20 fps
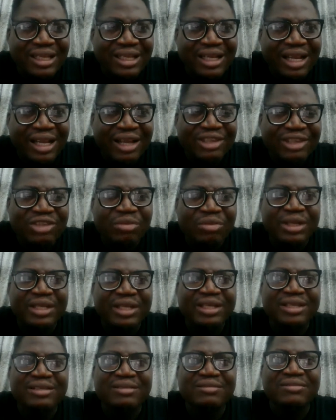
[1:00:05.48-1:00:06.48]
Can
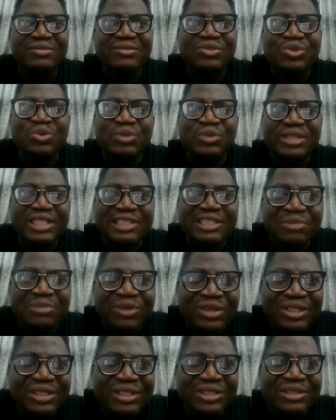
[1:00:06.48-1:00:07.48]
somebody do this
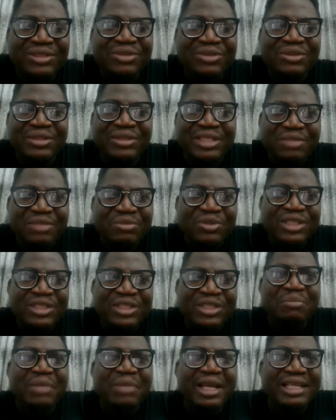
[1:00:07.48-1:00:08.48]
much, know this much,
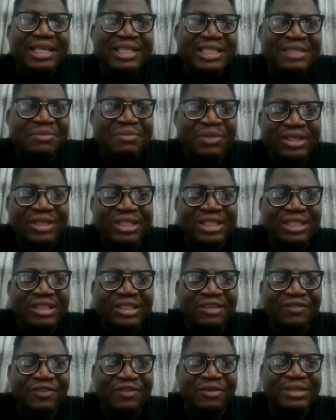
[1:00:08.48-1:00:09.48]
make this much
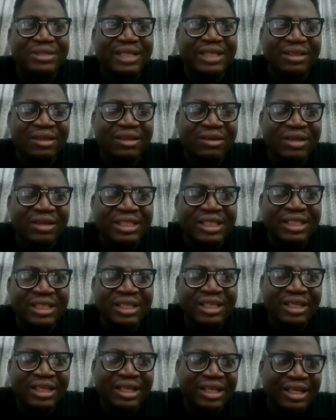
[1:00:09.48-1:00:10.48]
from technology?
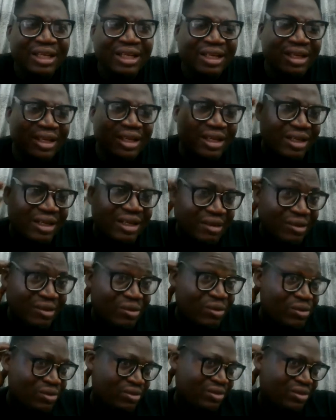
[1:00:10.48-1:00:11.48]

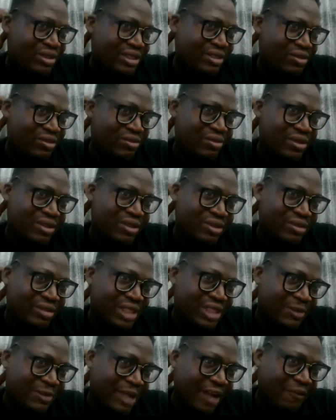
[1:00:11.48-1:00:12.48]
No, to what do you
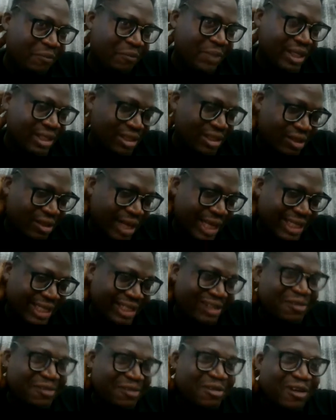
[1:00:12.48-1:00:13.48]
I've made quite a
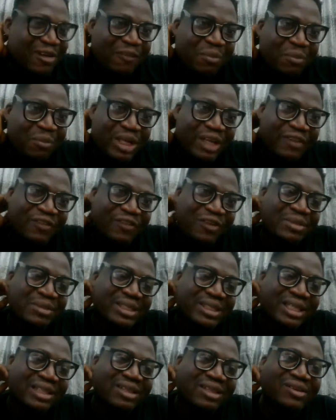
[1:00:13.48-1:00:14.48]
number of money from
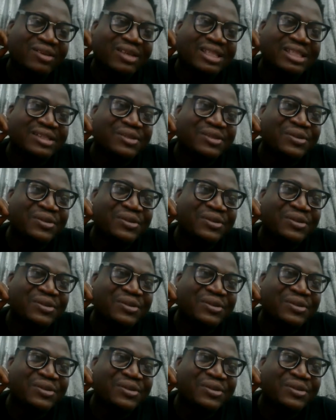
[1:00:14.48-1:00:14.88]
technology.